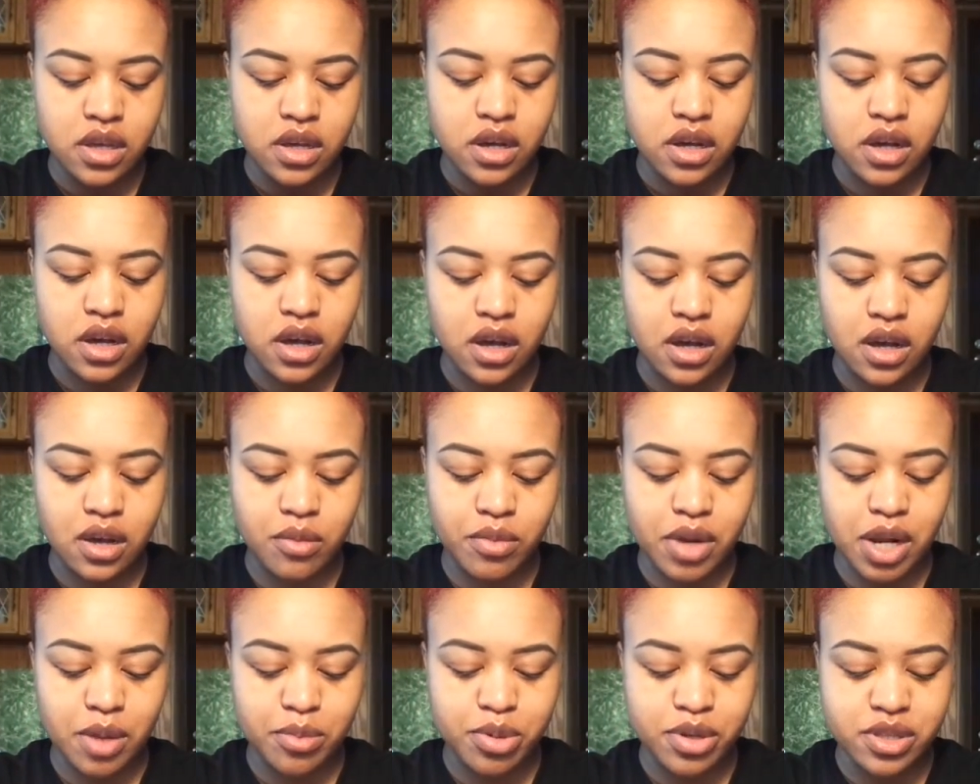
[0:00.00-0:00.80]
When
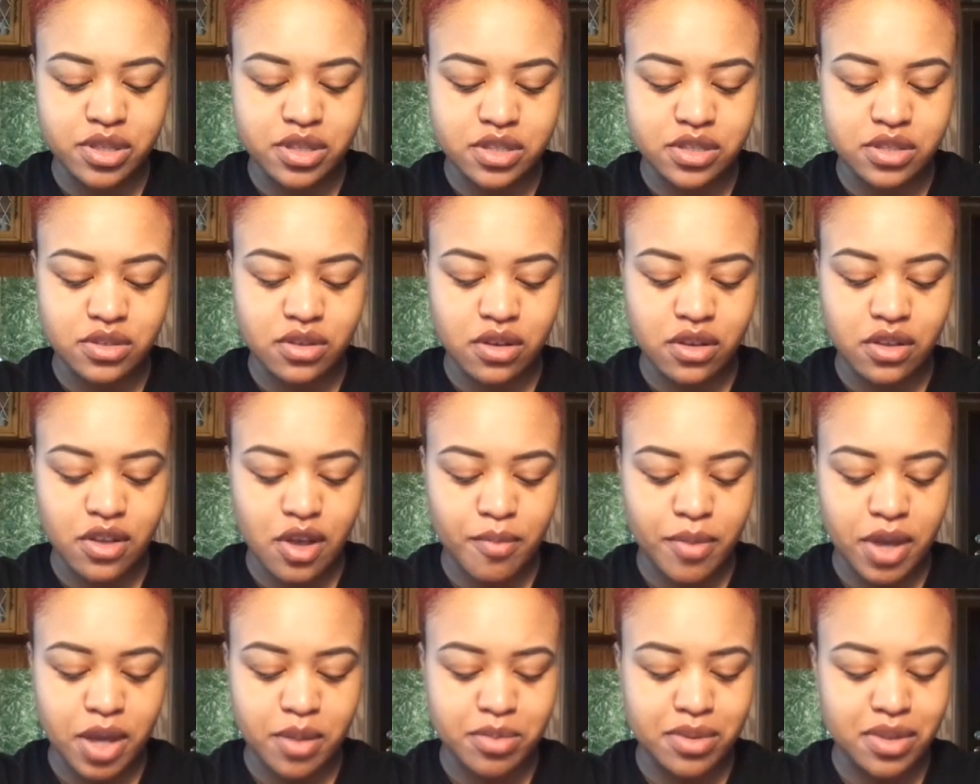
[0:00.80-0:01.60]
I put this on, y'all
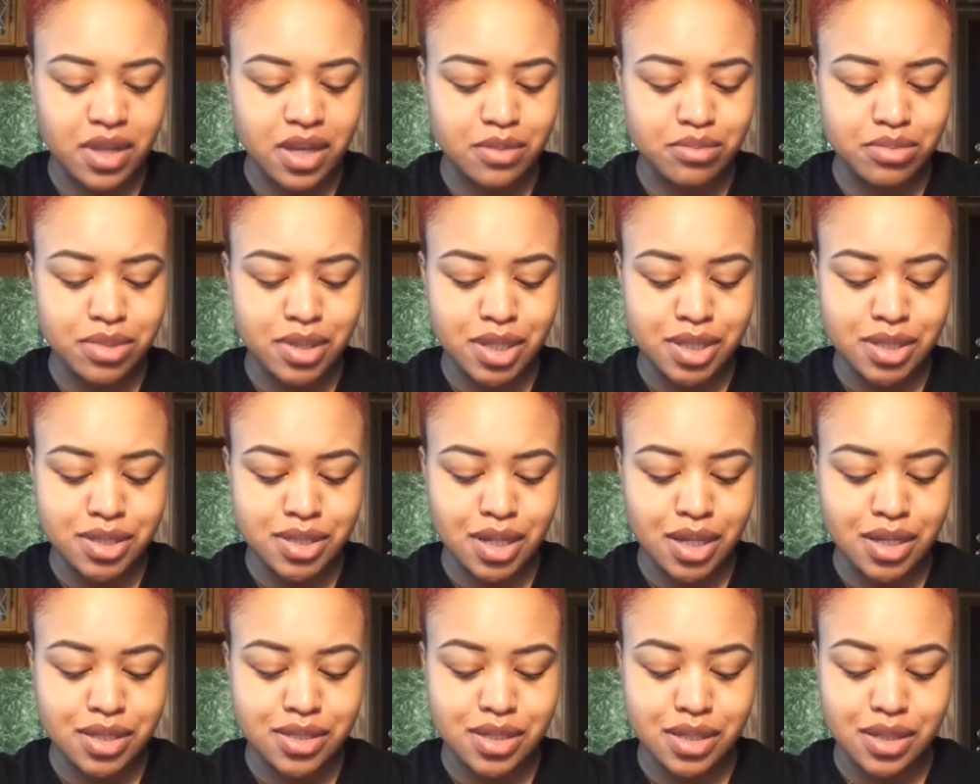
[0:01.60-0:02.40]
might be like, bitch,
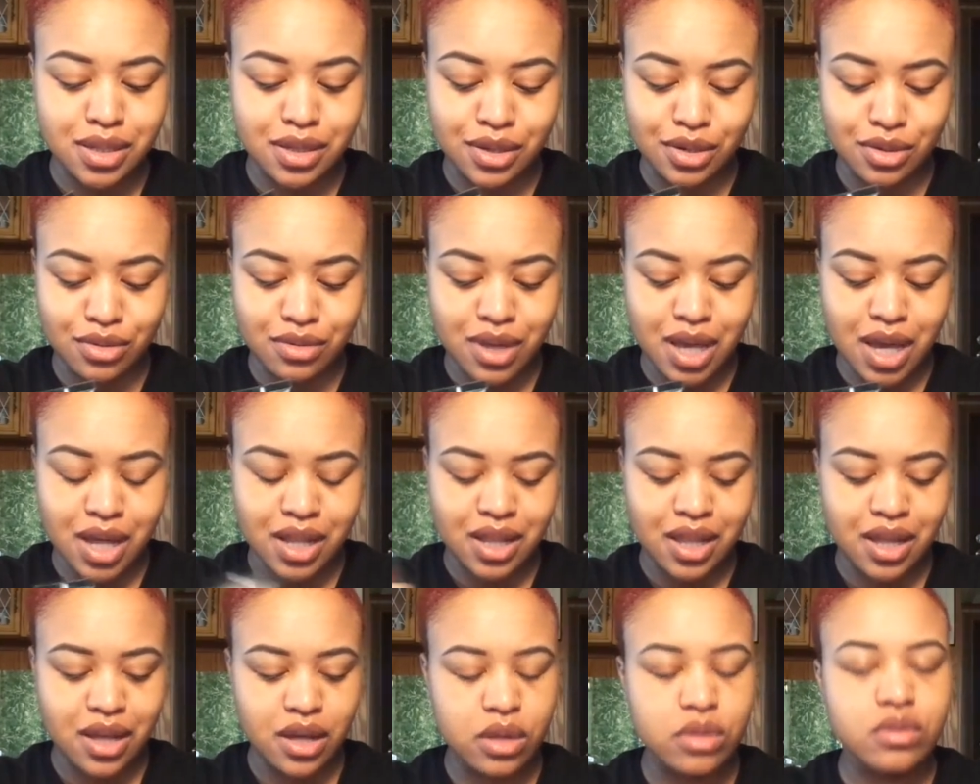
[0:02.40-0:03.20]
that's a little
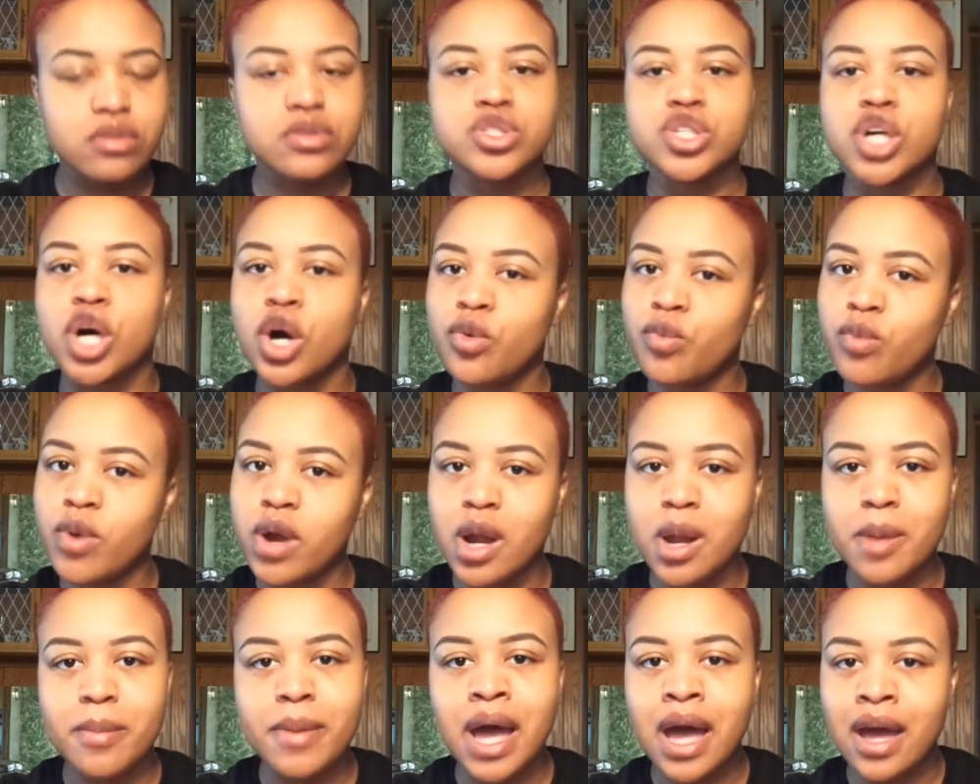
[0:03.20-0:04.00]
yellow. Don't
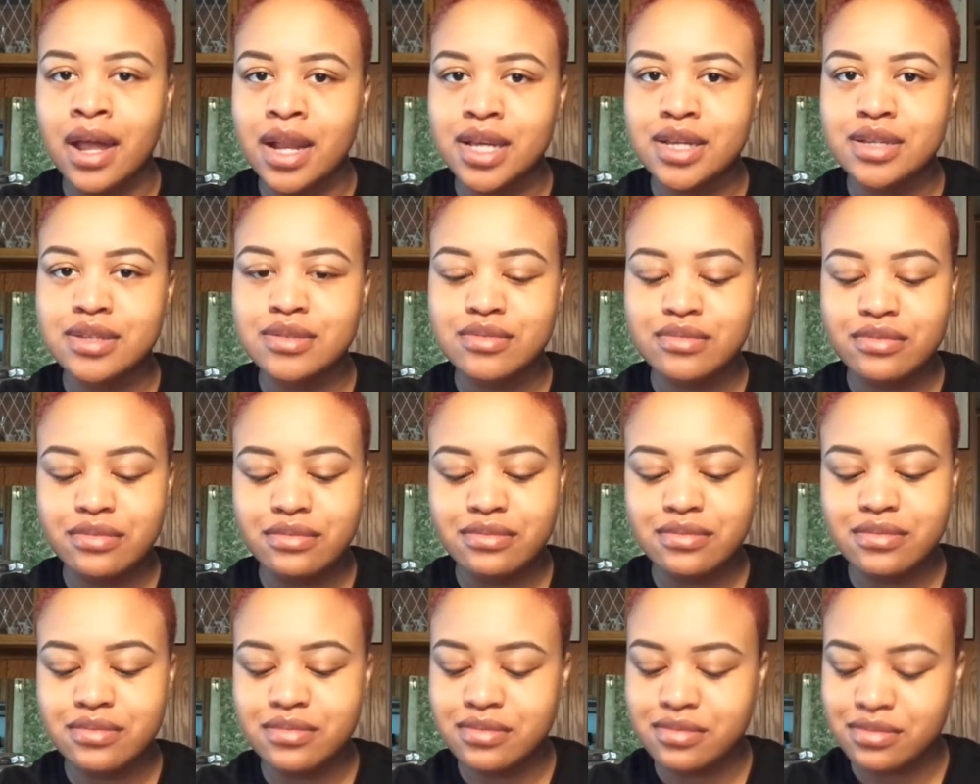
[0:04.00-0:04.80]
worry about it.
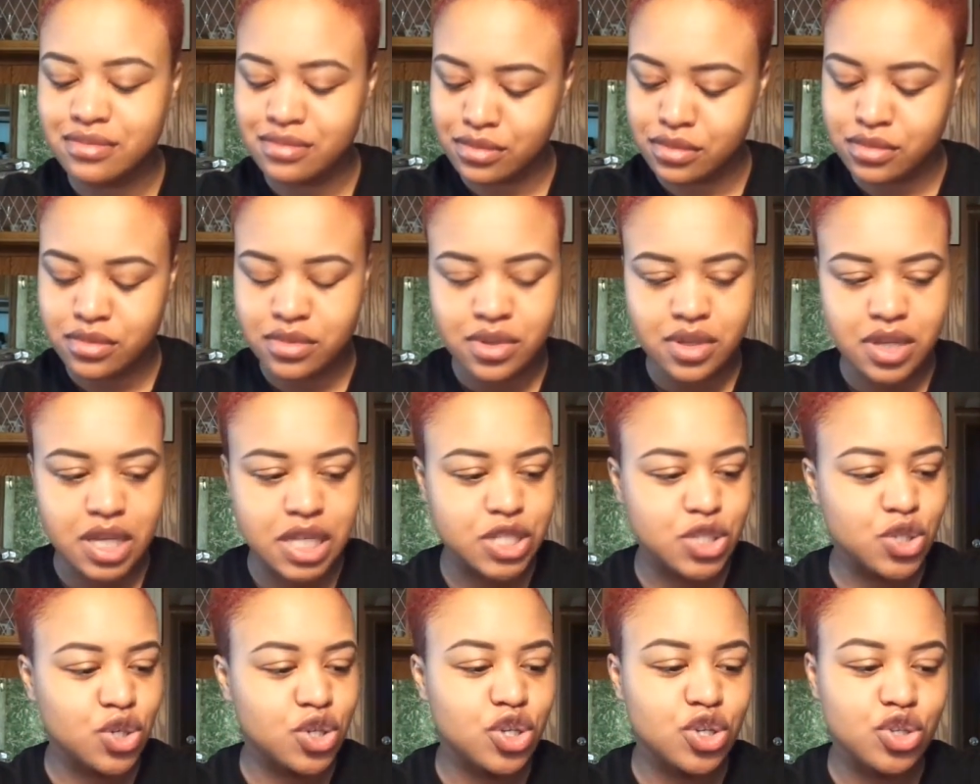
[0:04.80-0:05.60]
It's
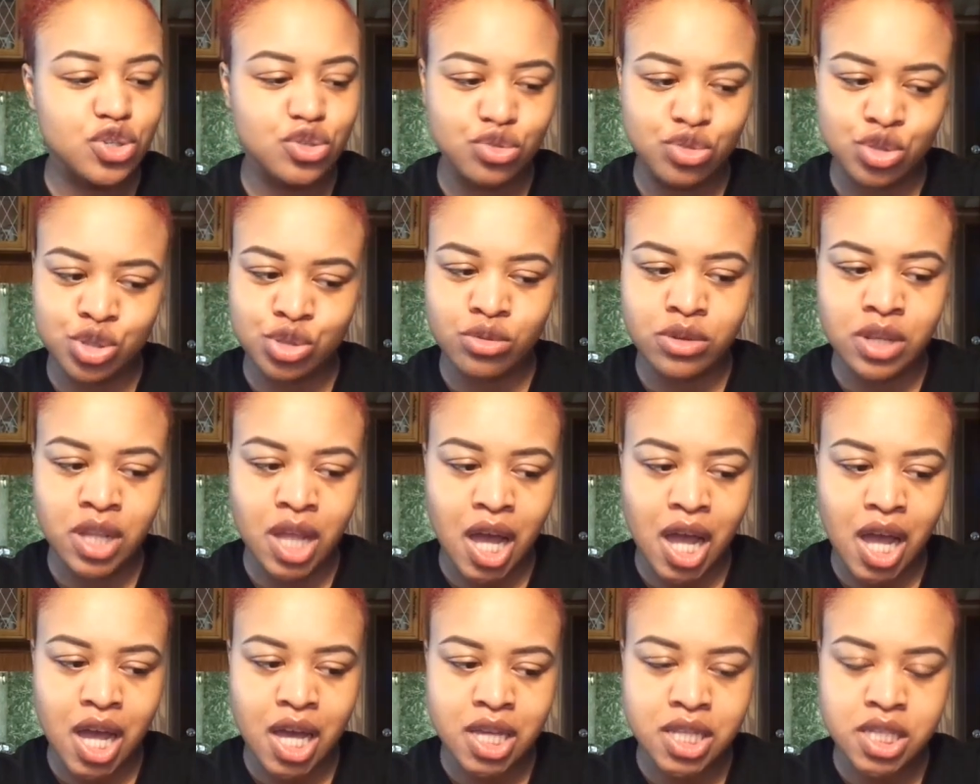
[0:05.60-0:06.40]
going to
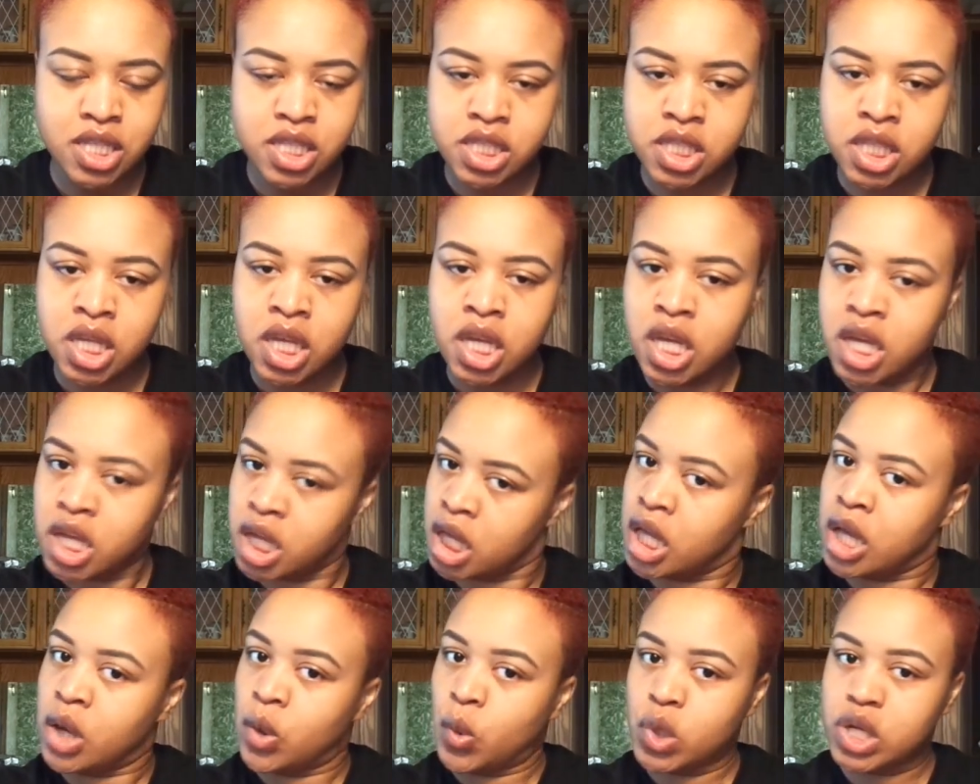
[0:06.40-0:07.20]
neutralize
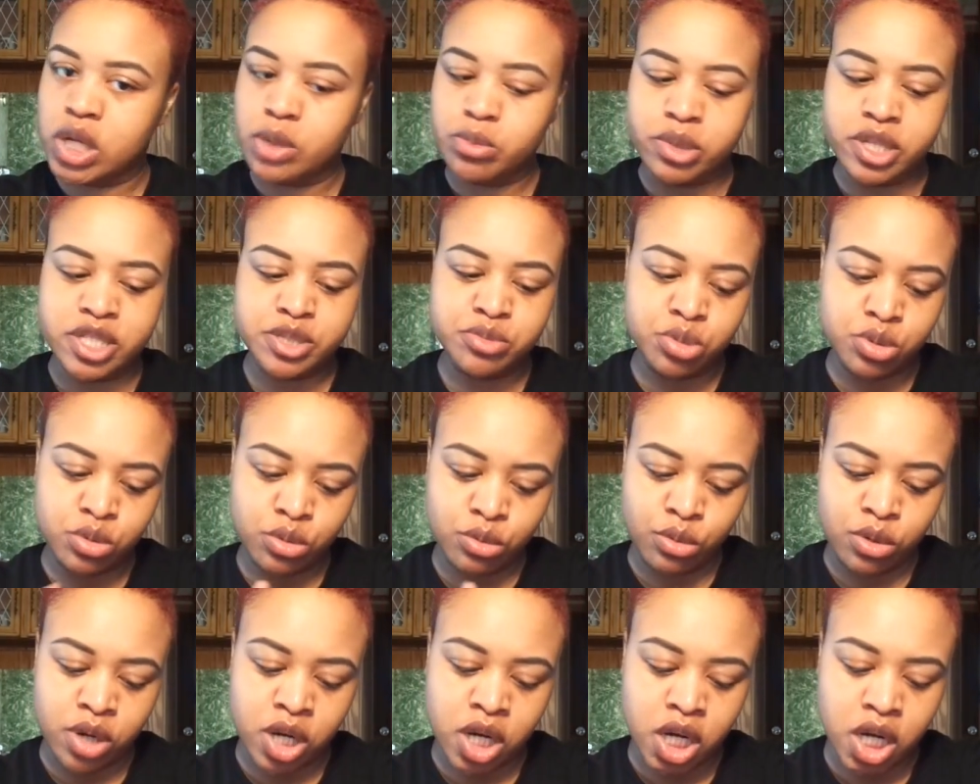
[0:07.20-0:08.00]
when the bitch put
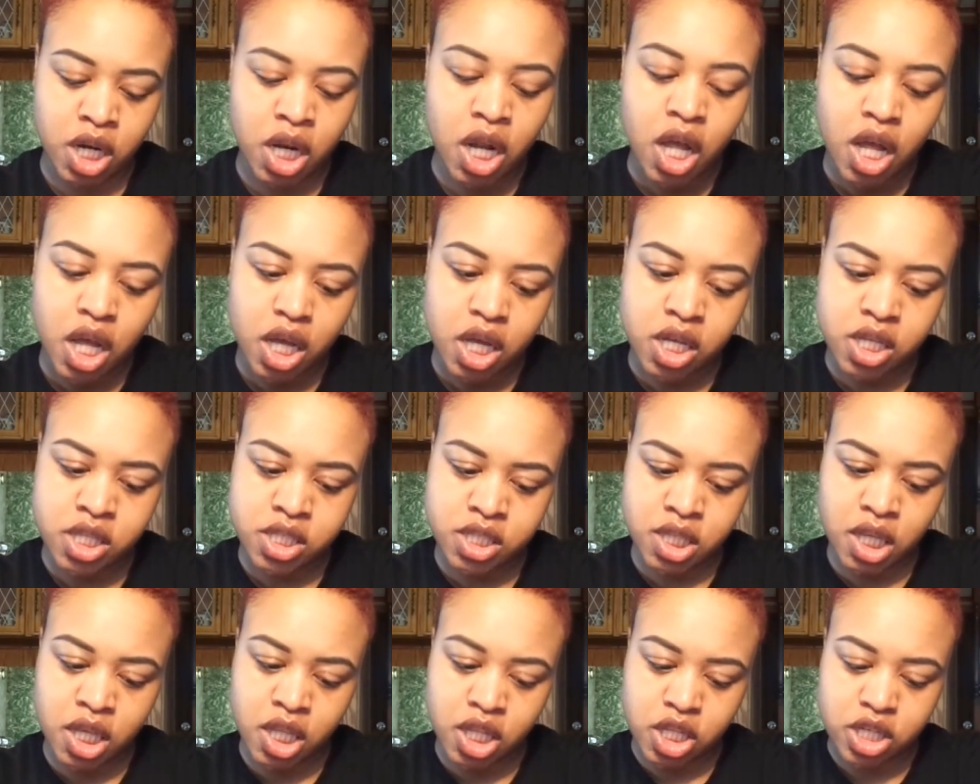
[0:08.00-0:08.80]
on her
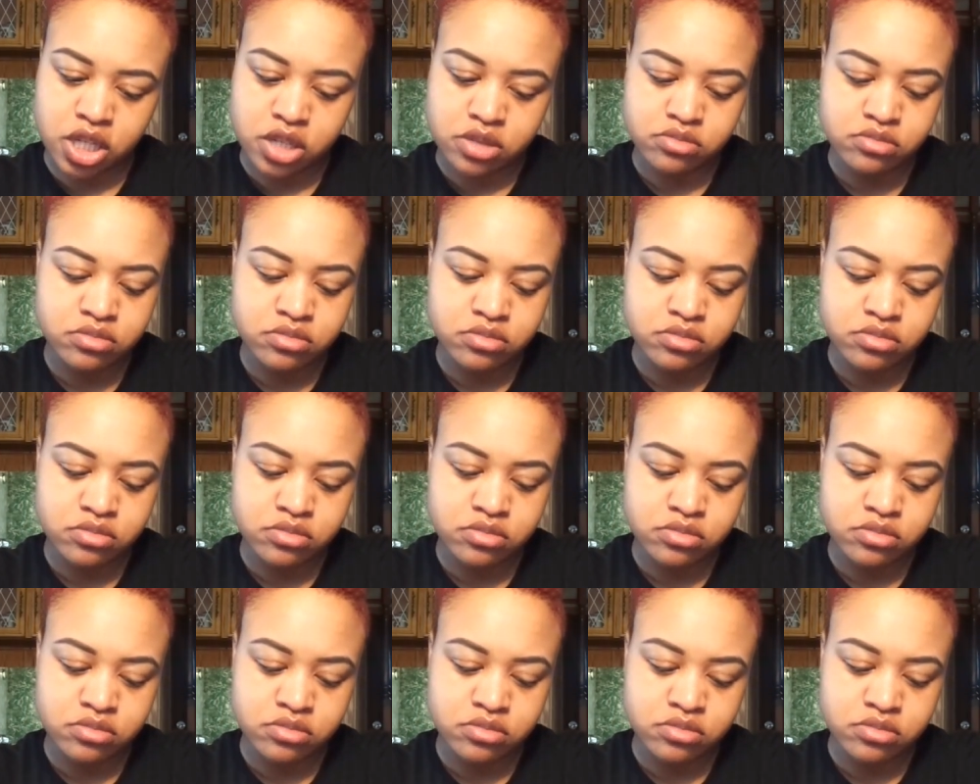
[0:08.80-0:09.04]
concealer.